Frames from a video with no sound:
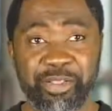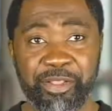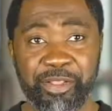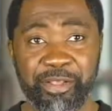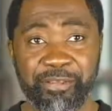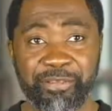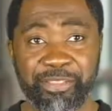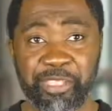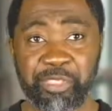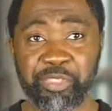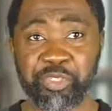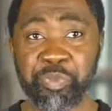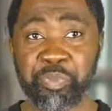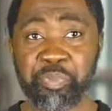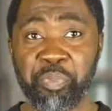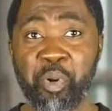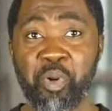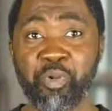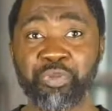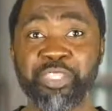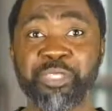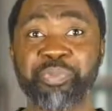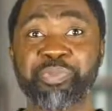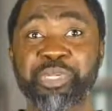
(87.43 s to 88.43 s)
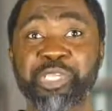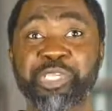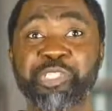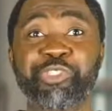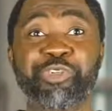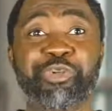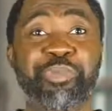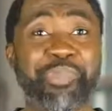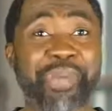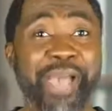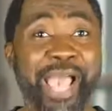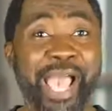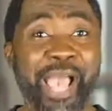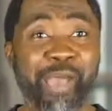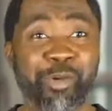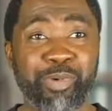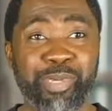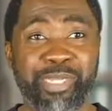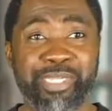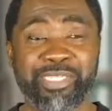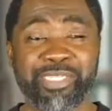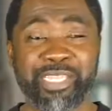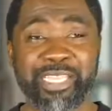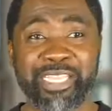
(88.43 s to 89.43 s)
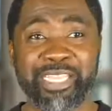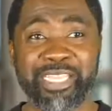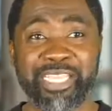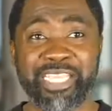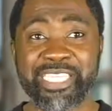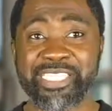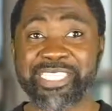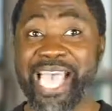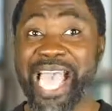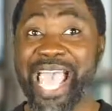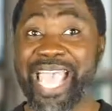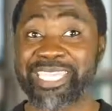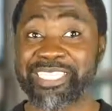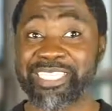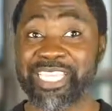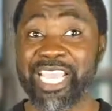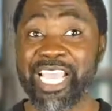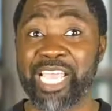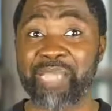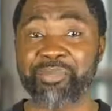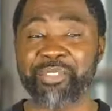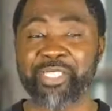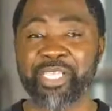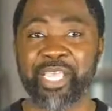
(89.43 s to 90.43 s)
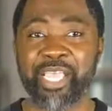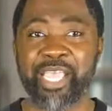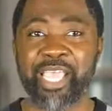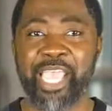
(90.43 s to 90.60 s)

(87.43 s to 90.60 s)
of the supposed spiritual powers in these items